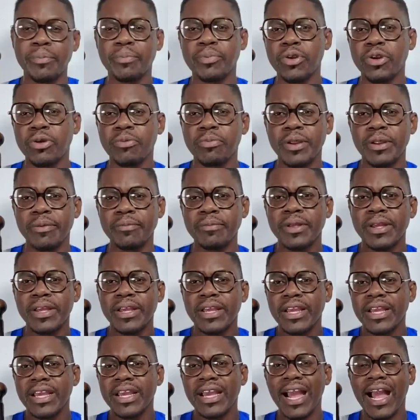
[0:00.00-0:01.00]
a problem.
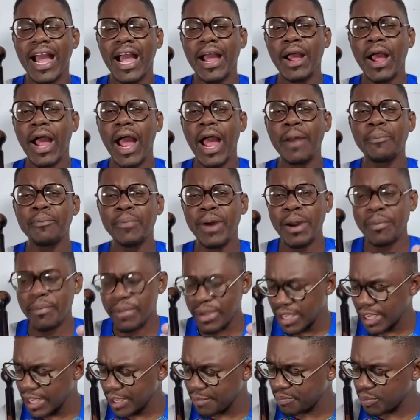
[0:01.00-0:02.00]
I'm
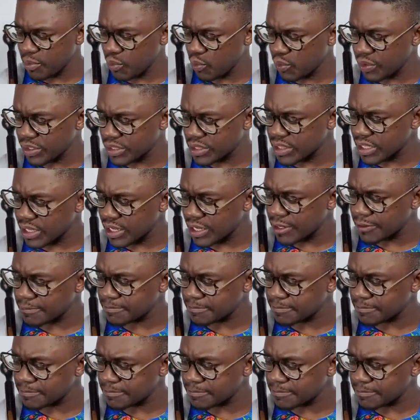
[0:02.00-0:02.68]
happy with